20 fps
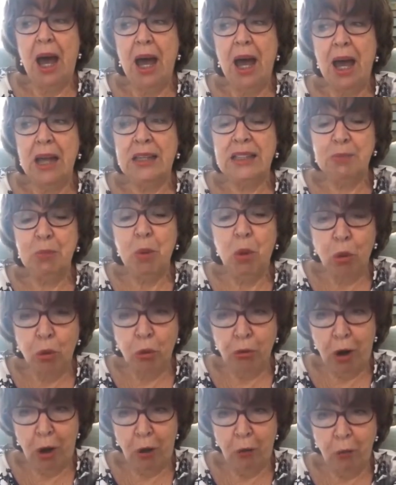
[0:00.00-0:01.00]
small
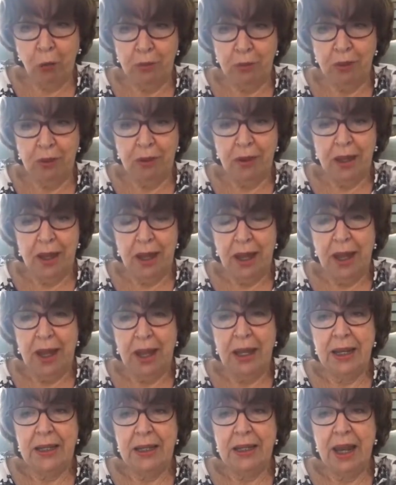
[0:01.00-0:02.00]
role
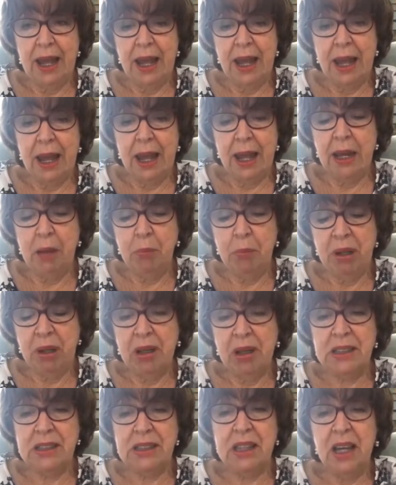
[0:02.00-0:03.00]
in it,
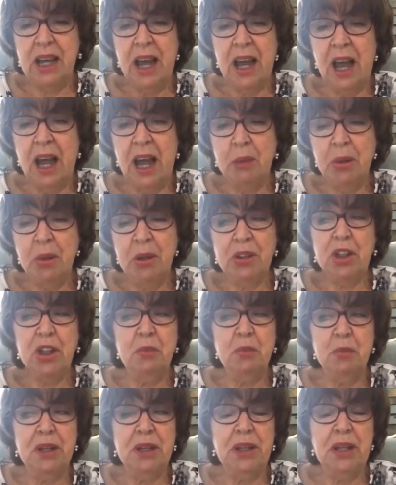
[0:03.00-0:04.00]
because I must
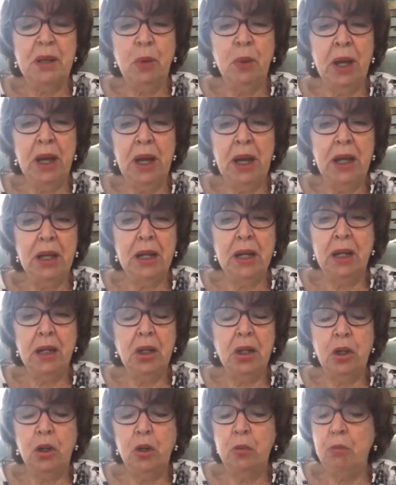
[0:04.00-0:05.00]
admit they were
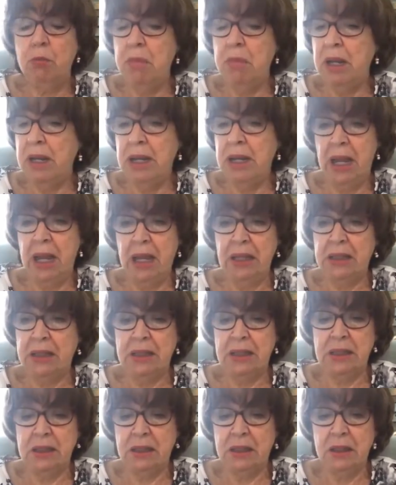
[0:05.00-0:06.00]

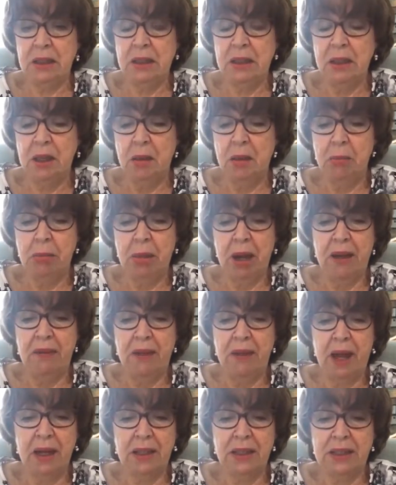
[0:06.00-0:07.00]
humiliated by
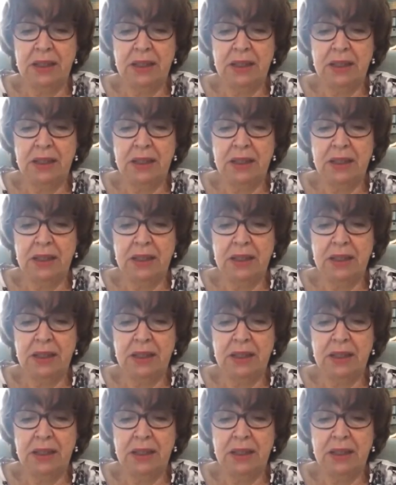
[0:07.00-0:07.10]
that